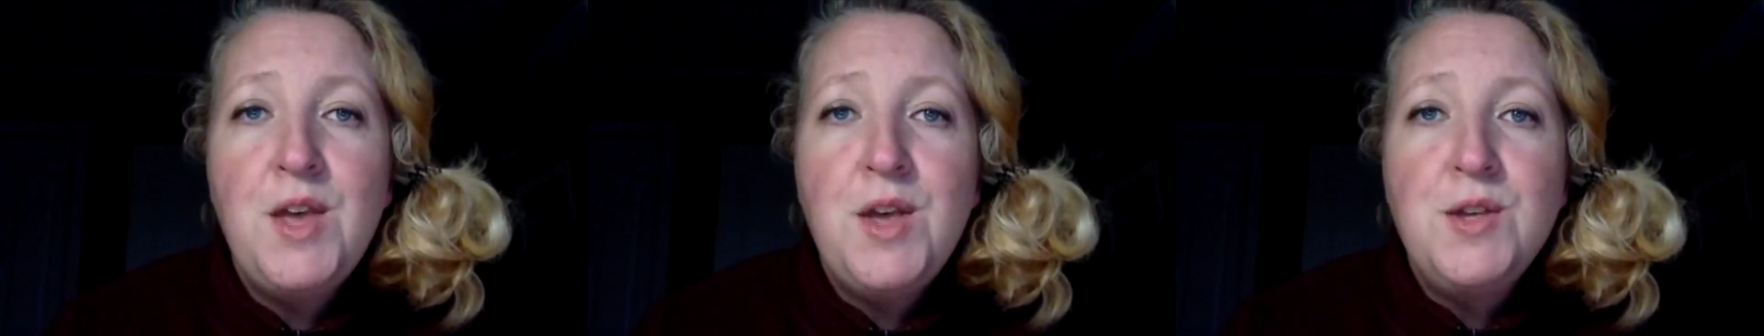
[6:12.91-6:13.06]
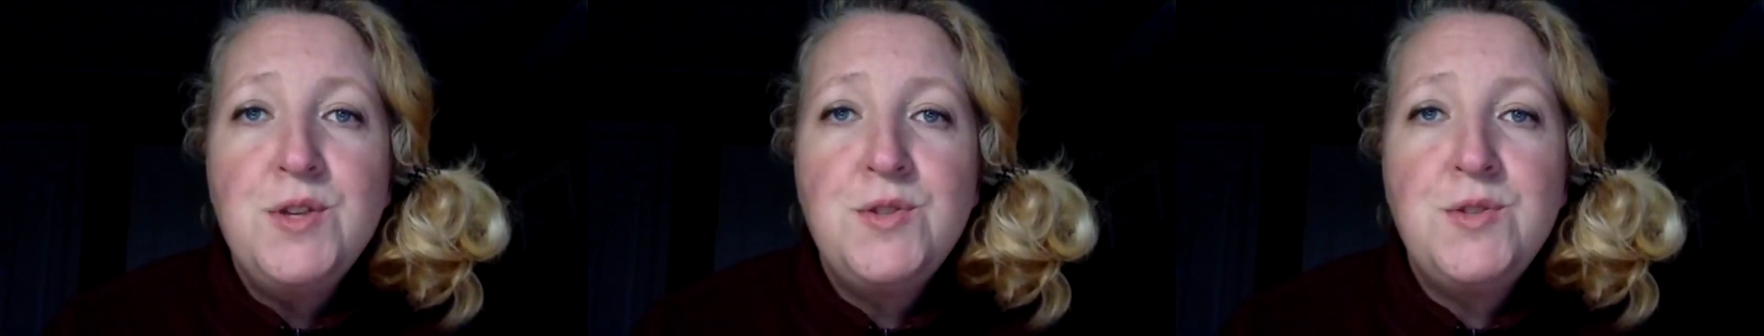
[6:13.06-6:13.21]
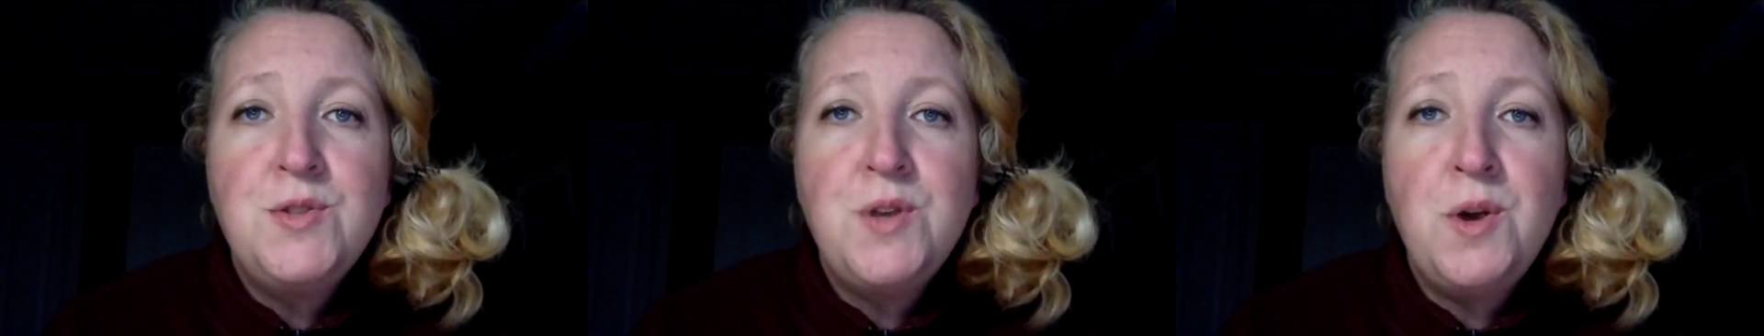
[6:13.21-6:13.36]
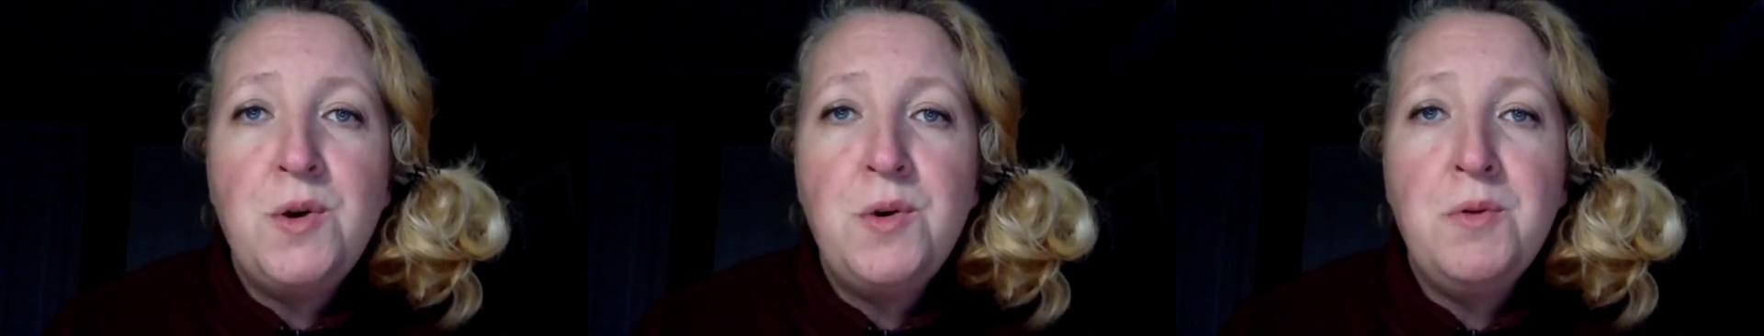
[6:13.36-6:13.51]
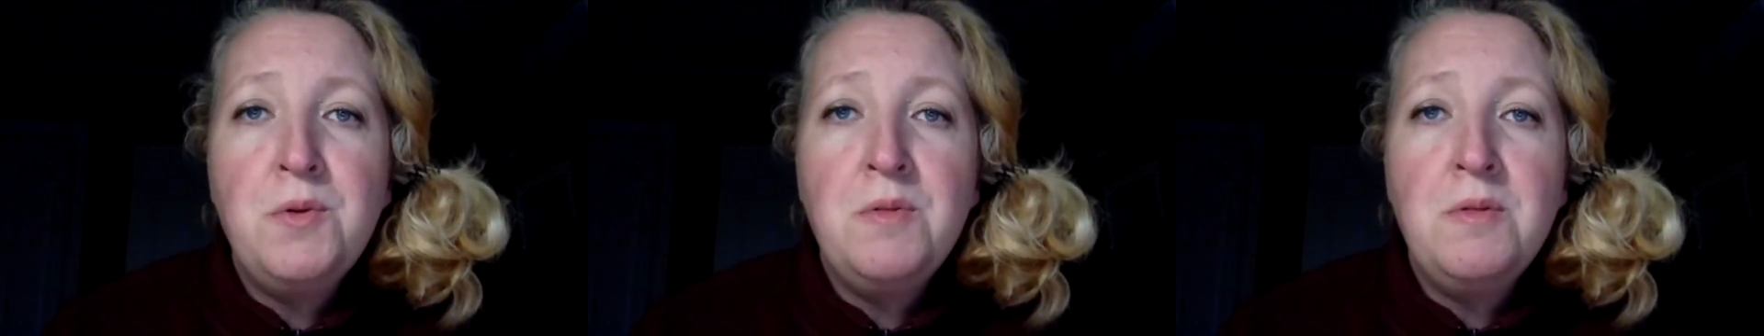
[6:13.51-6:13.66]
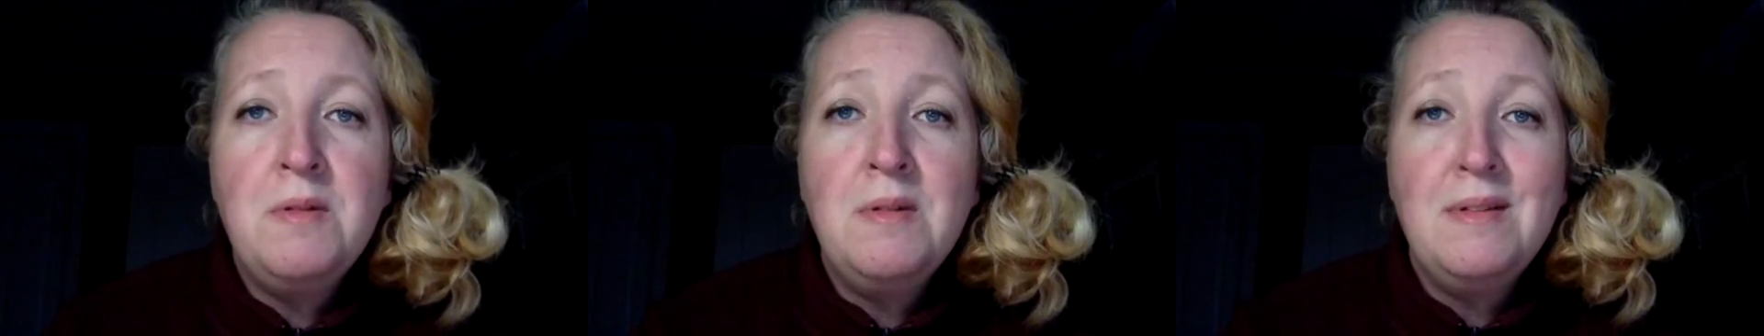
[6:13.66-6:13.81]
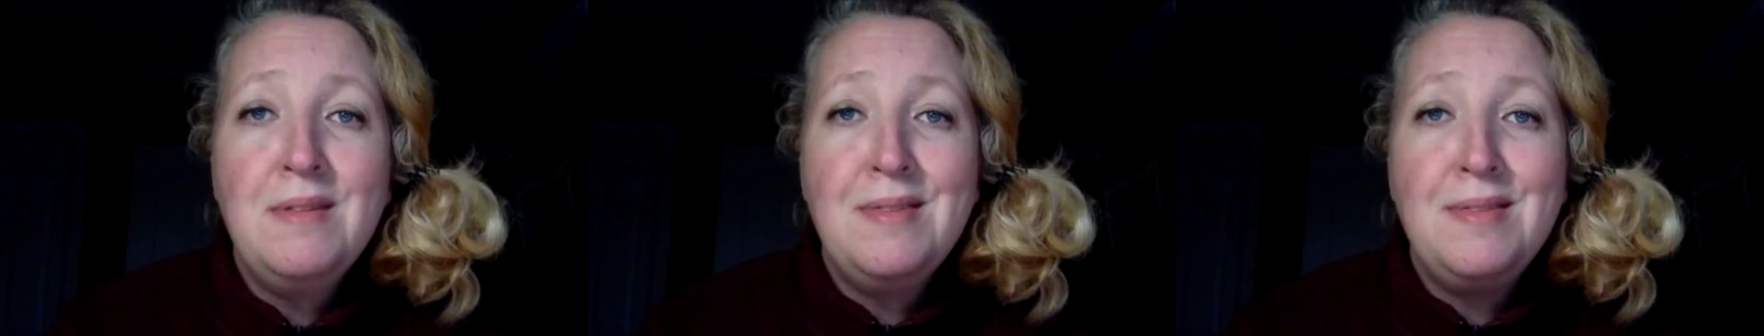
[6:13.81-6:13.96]

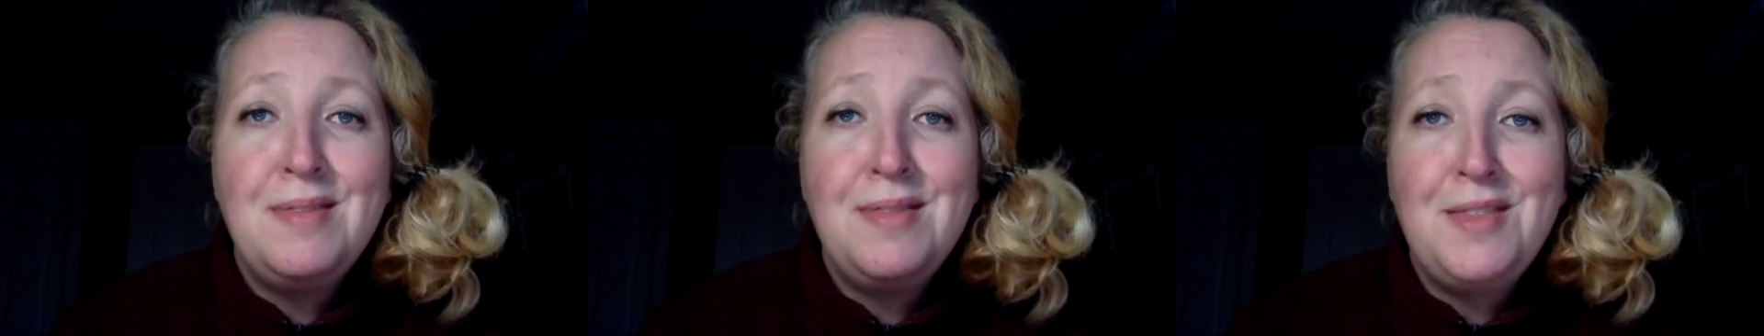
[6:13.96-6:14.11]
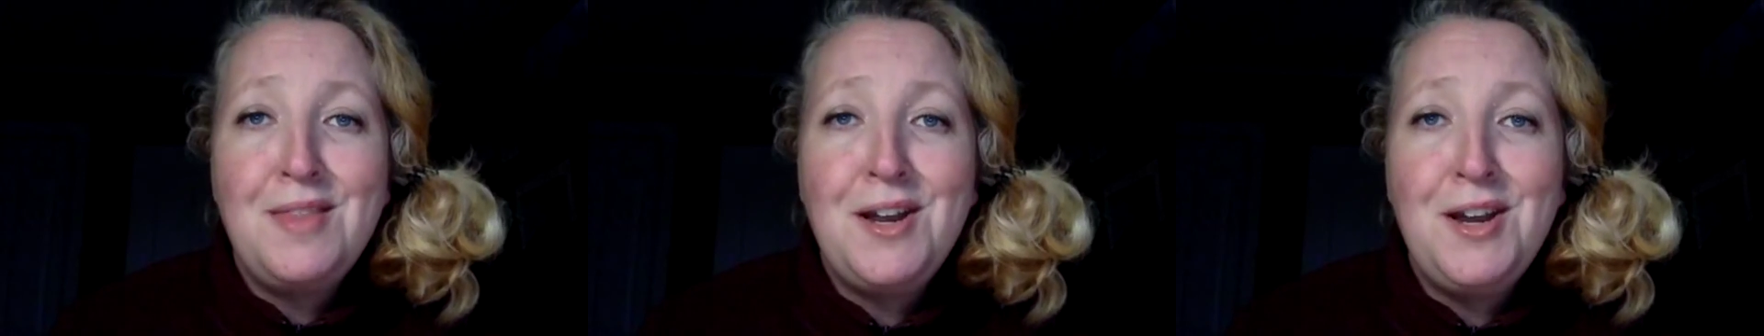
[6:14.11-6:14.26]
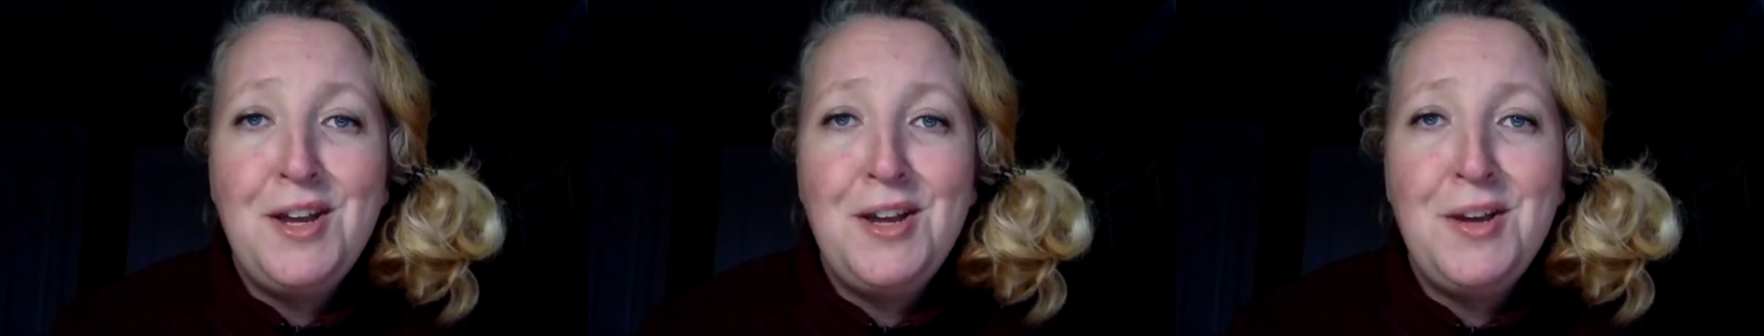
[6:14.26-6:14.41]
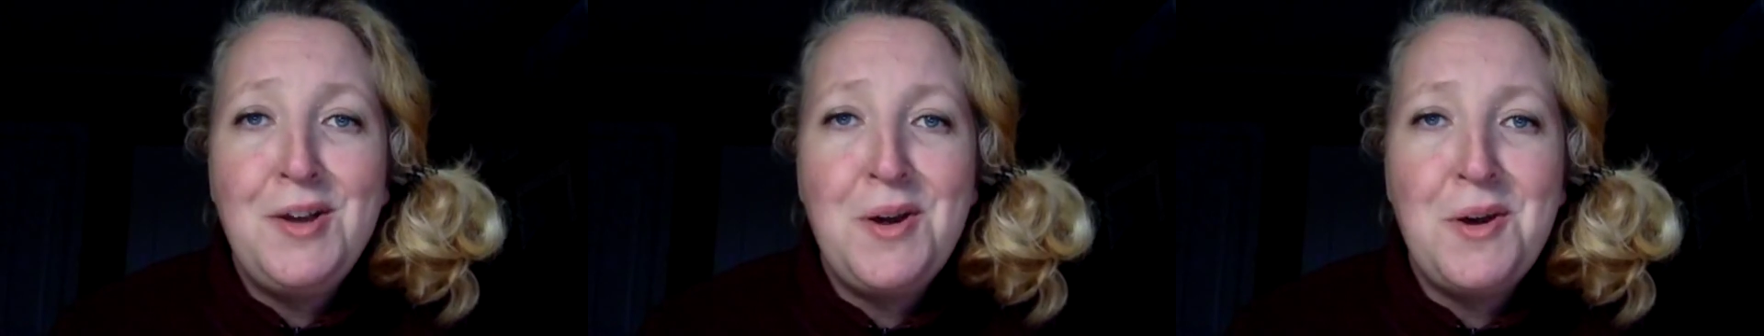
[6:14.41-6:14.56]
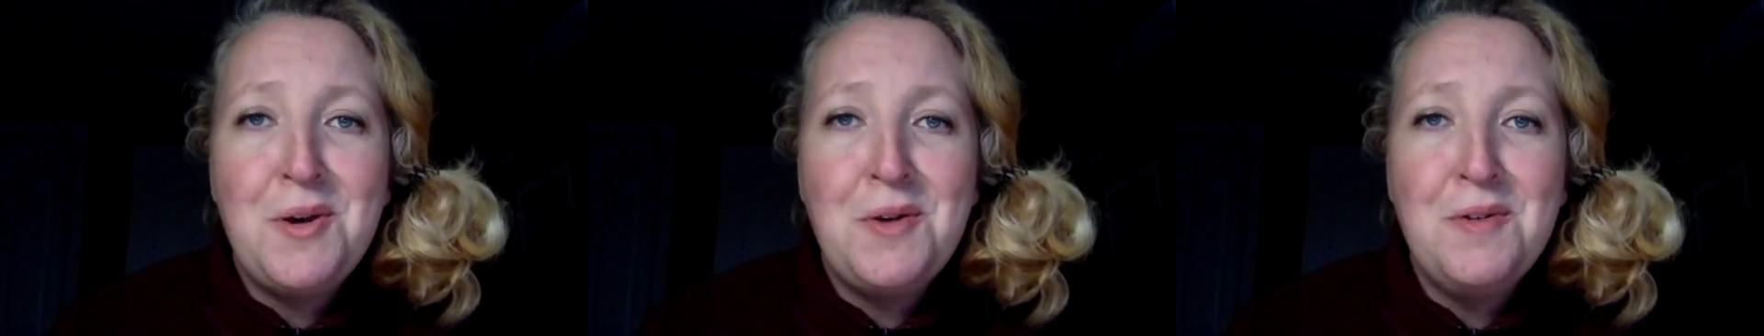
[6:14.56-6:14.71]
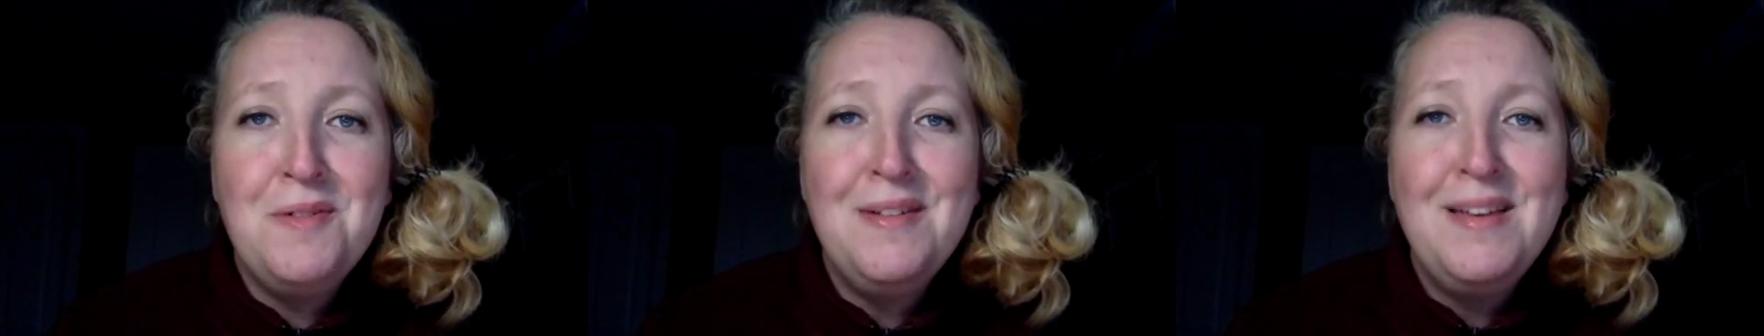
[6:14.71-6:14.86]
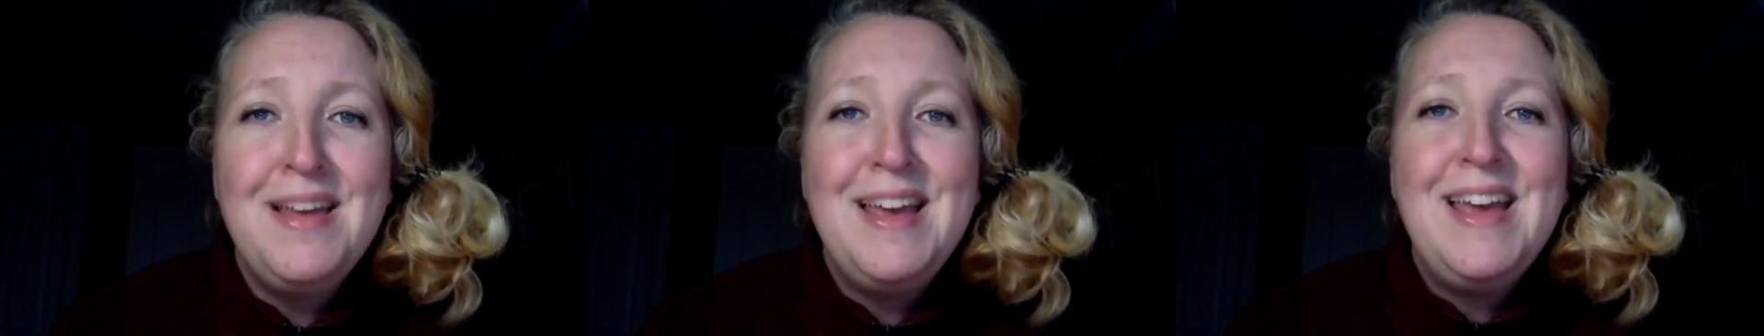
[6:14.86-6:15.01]
So there you go.